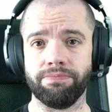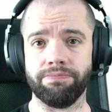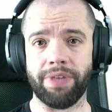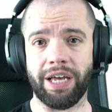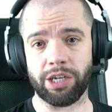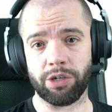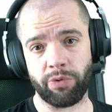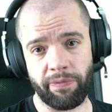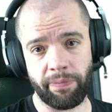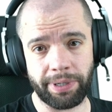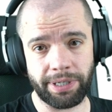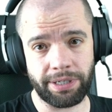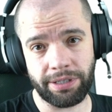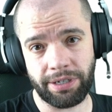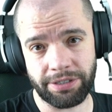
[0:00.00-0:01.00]
Hello
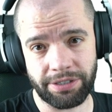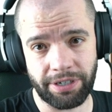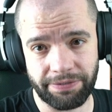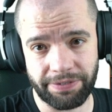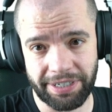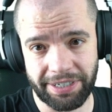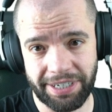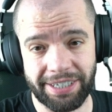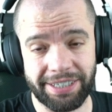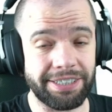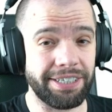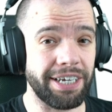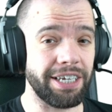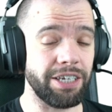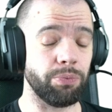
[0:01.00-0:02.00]
everybody, Glass Half Dead here, and
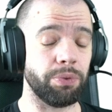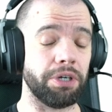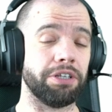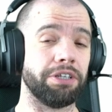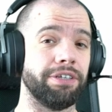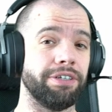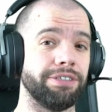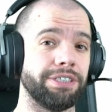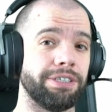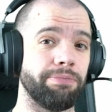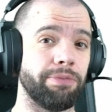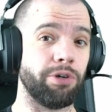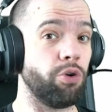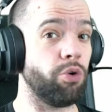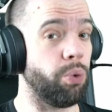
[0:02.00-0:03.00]
today we are looking at
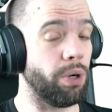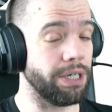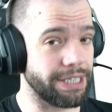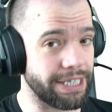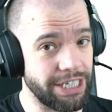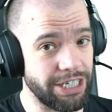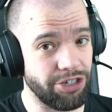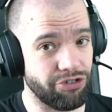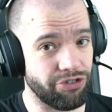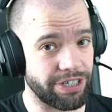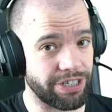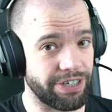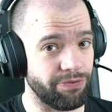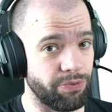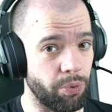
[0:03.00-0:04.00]
something quite
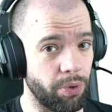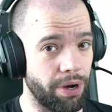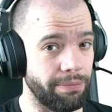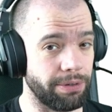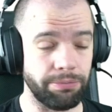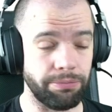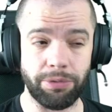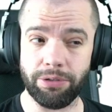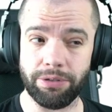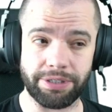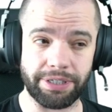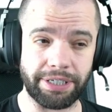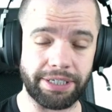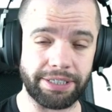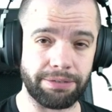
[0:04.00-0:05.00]
interesting for Warhammer
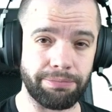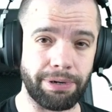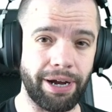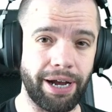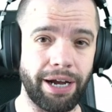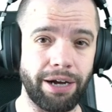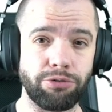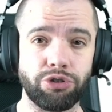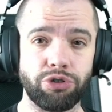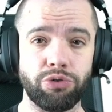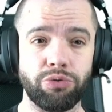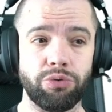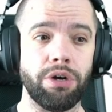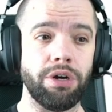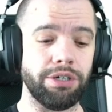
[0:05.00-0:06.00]
community. It's about how
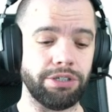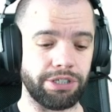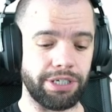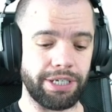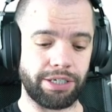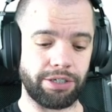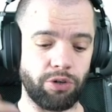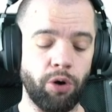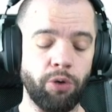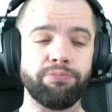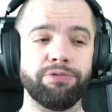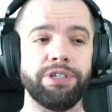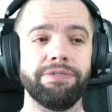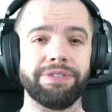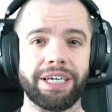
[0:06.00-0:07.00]
to select
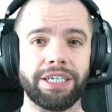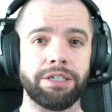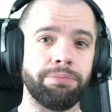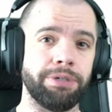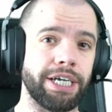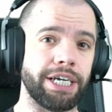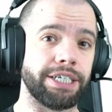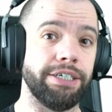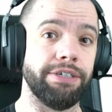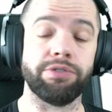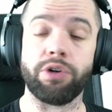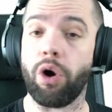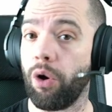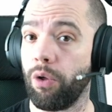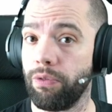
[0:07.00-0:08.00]
operatives and objectives
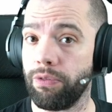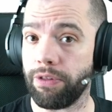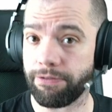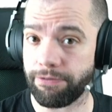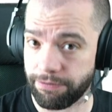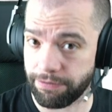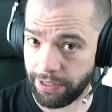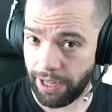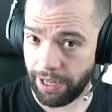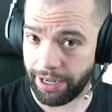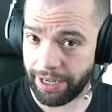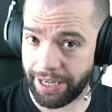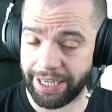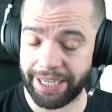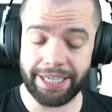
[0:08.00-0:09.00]
on the
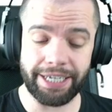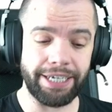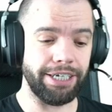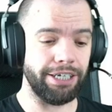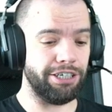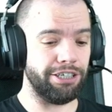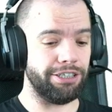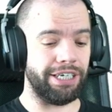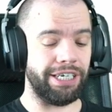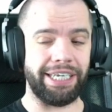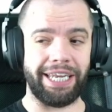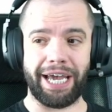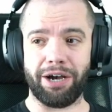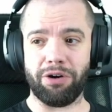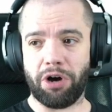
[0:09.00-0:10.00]
fly.
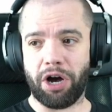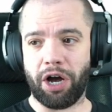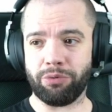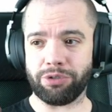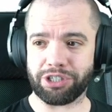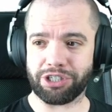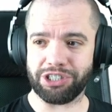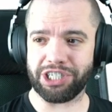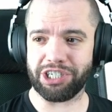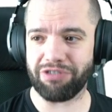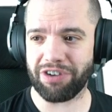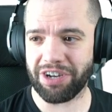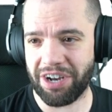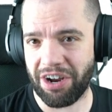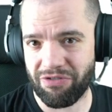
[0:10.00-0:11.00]
Now, I was
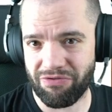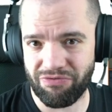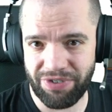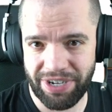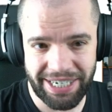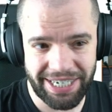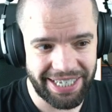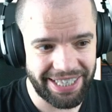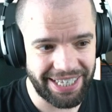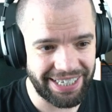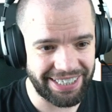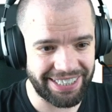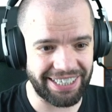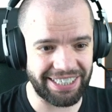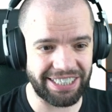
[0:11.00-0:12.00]
considering reading this and